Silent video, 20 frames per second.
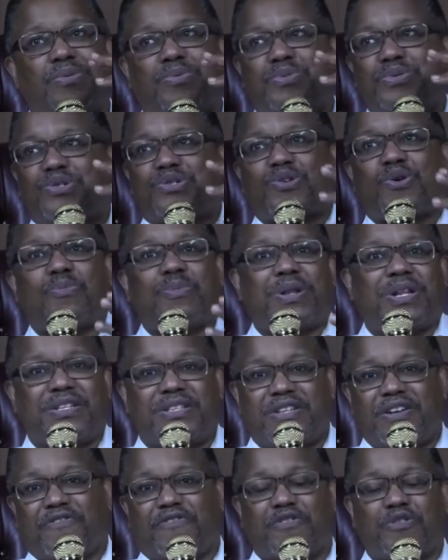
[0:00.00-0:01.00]
it was so many
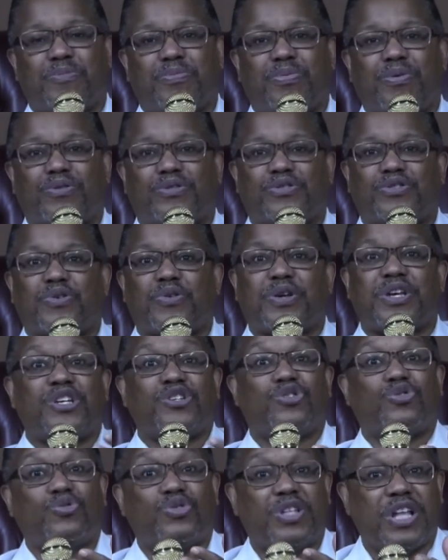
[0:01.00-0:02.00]
different approaches on
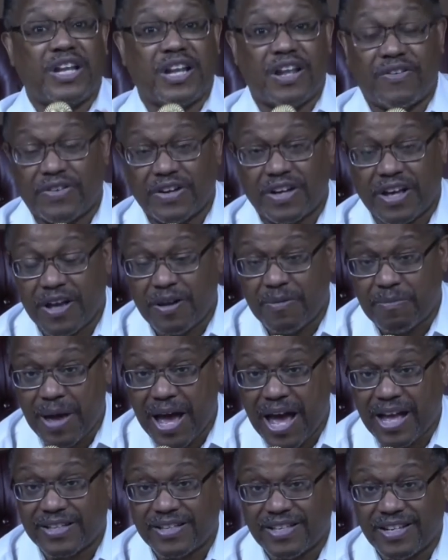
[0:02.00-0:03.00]
issues, they never came
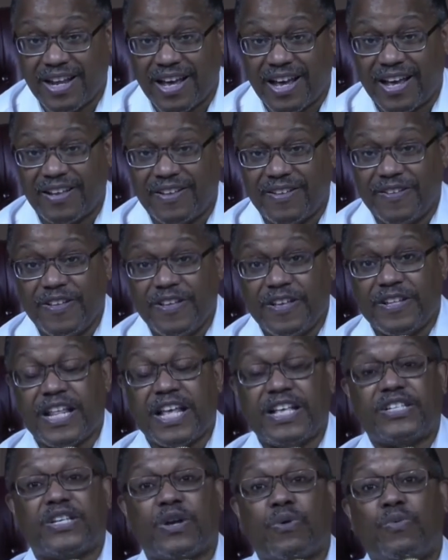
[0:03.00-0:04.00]
back to that.
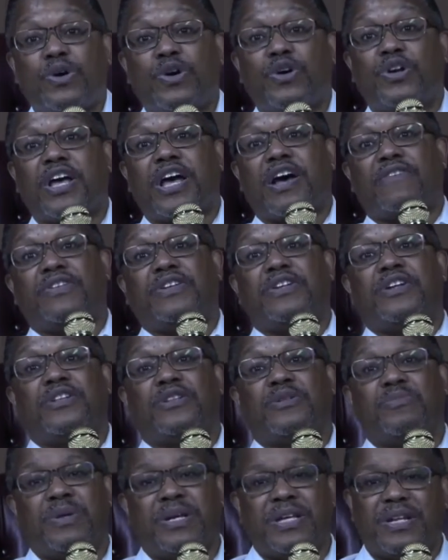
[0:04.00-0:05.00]
They said, we're going to have
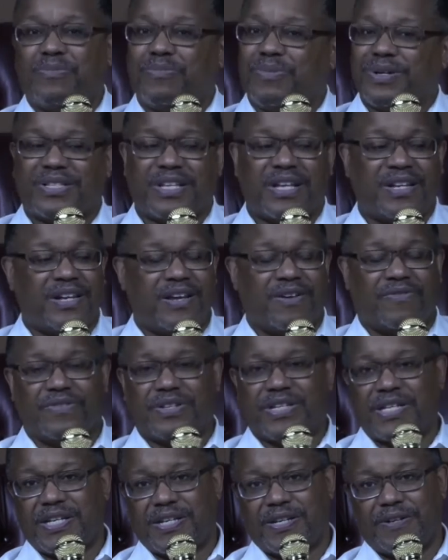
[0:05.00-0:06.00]
another meeting, but they
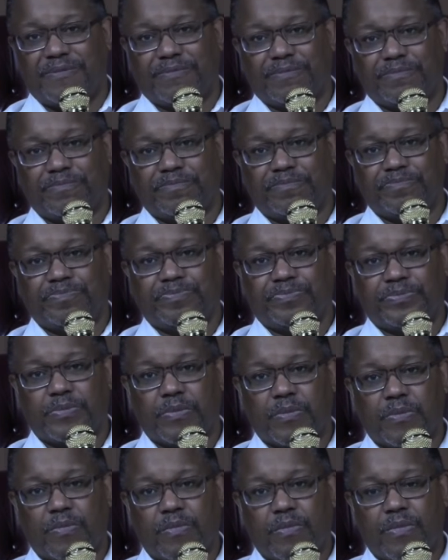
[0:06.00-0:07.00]
never did.
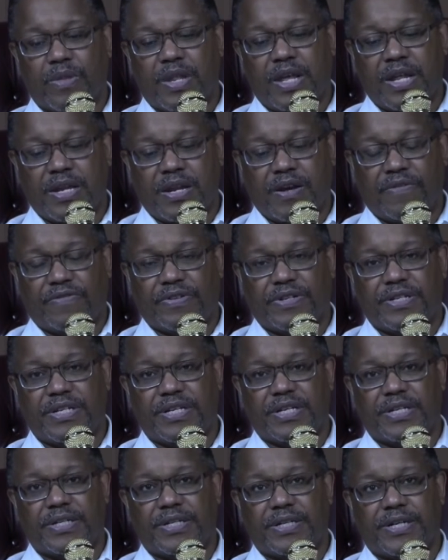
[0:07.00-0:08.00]
Hmm. They never
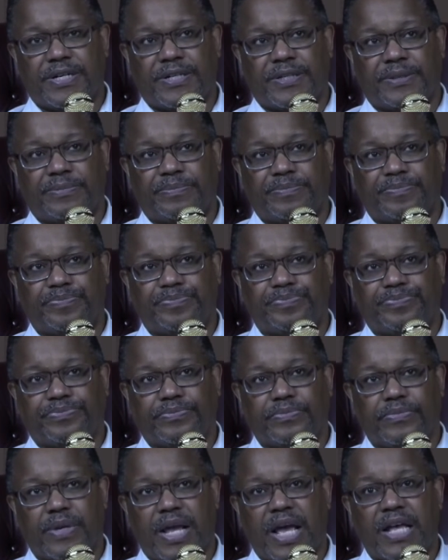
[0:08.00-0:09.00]
did. Um,
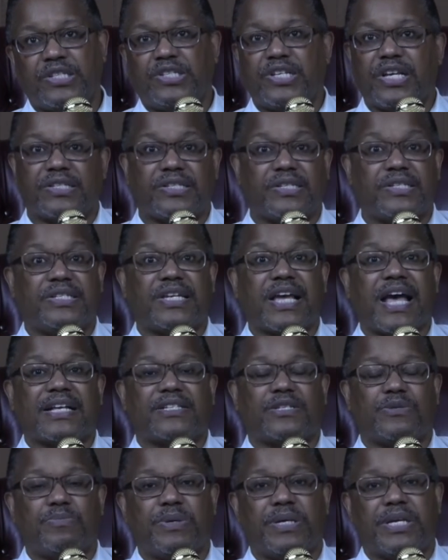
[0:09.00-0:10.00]
and Jesse
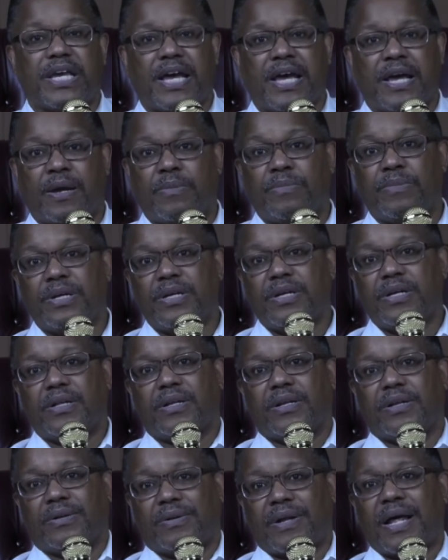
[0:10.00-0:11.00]
Jackson became
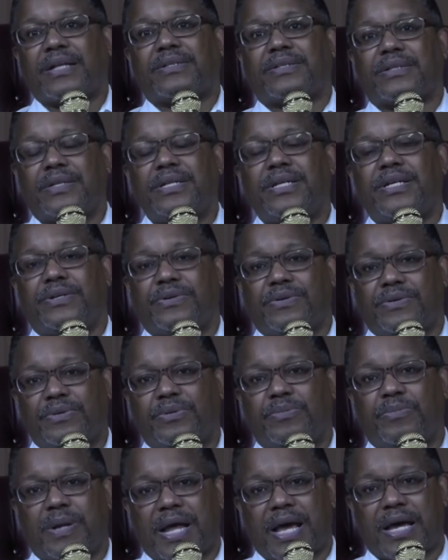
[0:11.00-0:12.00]
like the leader
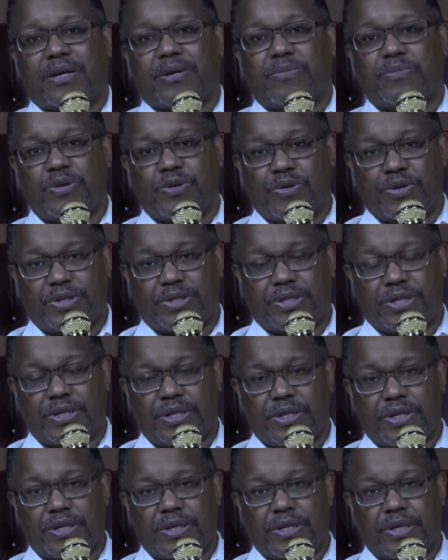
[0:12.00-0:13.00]
of the black
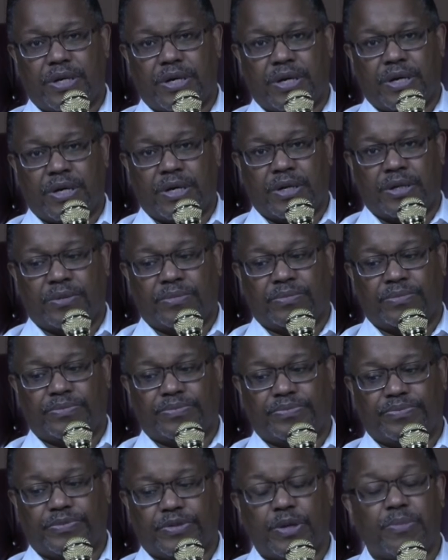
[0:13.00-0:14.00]
community
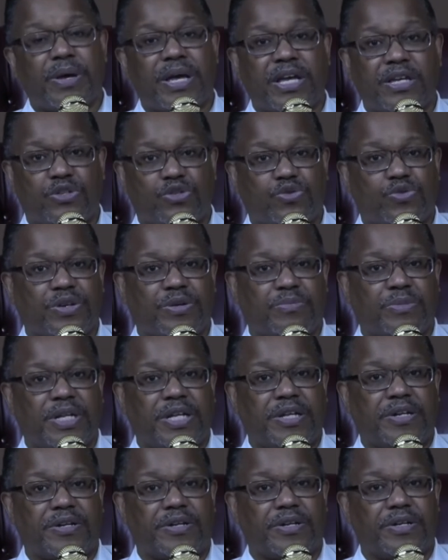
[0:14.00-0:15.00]
um, the mainstream
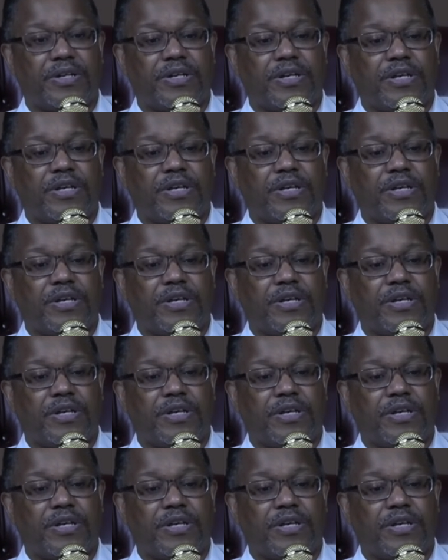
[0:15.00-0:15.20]
leader.